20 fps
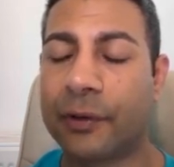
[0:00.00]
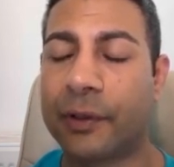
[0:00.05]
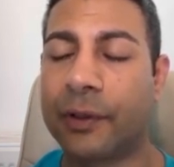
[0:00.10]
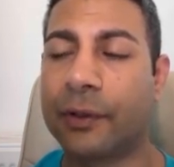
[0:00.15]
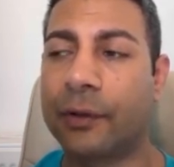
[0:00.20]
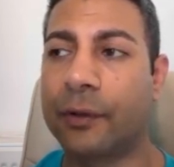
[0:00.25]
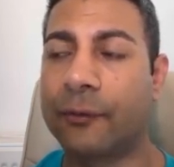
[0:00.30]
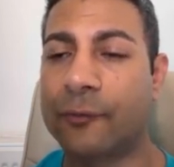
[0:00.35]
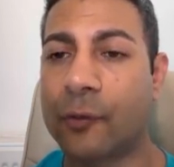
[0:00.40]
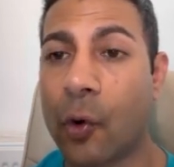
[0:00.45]

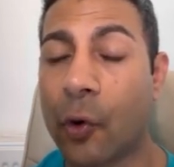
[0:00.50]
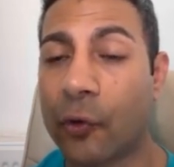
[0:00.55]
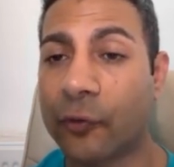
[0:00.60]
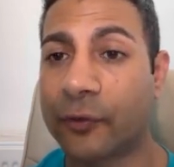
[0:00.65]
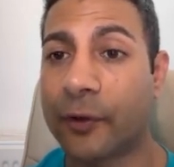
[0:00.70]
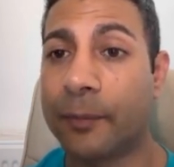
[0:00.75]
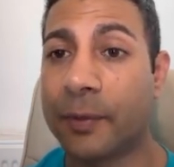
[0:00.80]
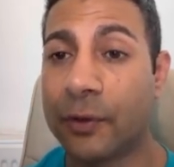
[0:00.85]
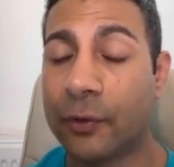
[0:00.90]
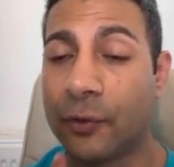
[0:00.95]
And of course,
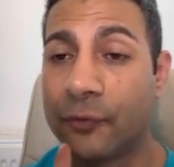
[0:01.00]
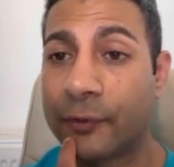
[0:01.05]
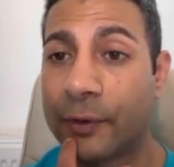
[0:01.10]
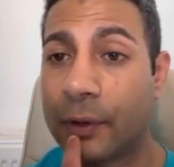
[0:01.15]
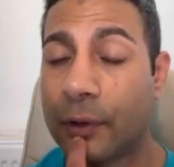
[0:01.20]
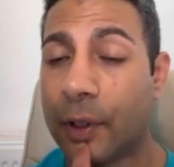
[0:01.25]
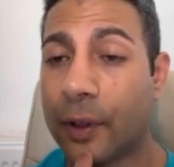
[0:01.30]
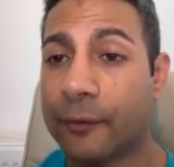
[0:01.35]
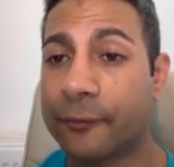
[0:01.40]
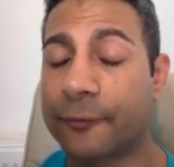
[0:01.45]
they've been using a
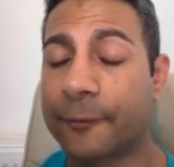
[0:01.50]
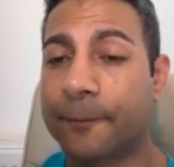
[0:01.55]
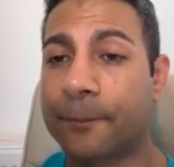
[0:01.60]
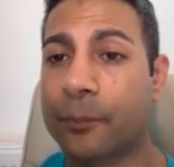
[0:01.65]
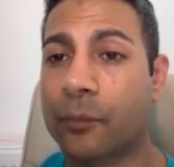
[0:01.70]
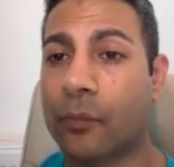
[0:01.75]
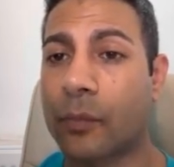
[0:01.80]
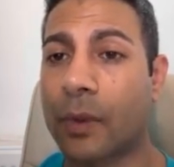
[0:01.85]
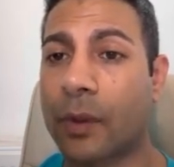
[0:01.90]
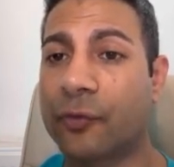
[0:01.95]
lot
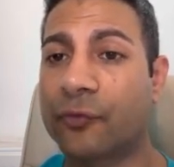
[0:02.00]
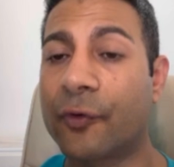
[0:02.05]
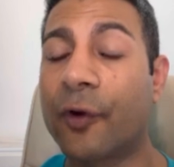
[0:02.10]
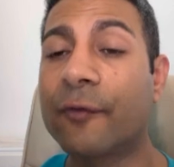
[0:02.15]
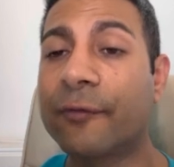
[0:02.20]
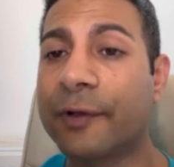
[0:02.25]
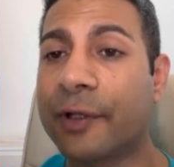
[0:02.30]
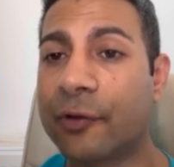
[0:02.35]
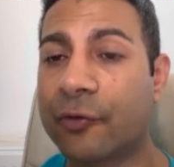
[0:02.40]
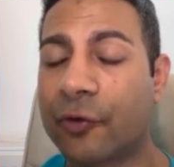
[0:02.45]
of
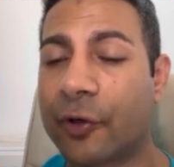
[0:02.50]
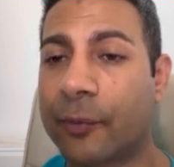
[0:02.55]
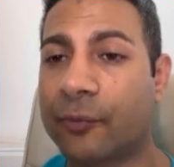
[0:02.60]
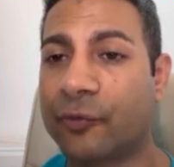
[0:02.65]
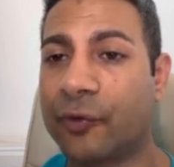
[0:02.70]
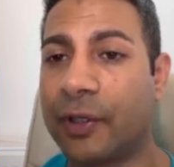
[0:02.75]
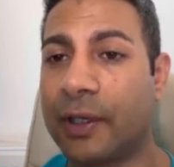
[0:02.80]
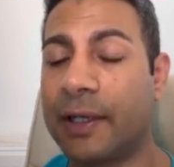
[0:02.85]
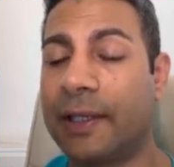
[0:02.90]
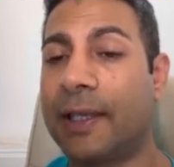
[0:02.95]
softening drops,
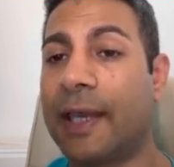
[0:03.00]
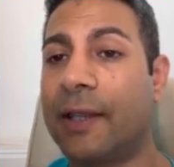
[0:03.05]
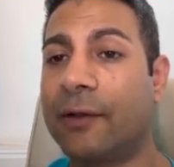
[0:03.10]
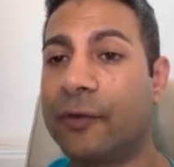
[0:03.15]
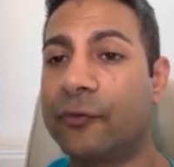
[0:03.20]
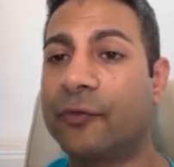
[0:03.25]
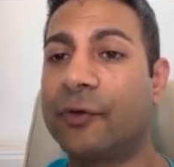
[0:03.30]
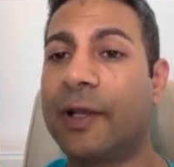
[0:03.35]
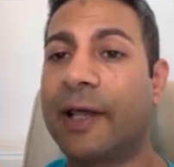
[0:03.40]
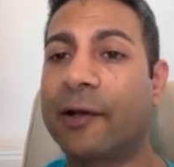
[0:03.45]
so you're going to get
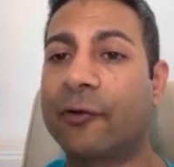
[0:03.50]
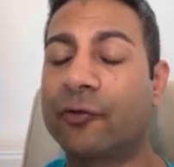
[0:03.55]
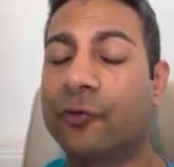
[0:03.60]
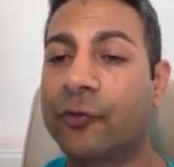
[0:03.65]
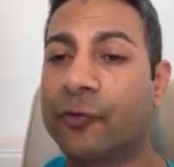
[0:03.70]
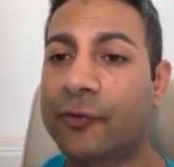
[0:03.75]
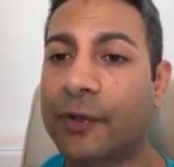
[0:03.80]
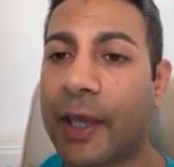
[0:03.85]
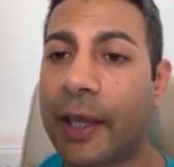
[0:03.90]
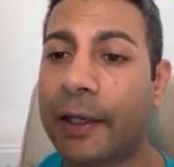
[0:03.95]
this natural
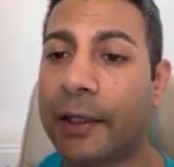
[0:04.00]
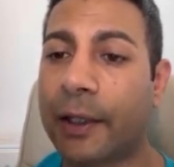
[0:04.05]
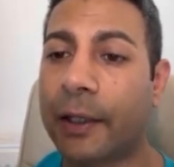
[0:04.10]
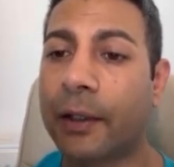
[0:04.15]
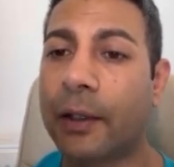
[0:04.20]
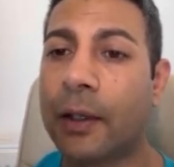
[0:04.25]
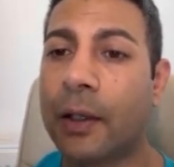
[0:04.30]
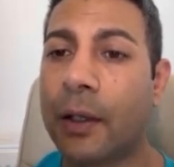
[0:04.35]
staining.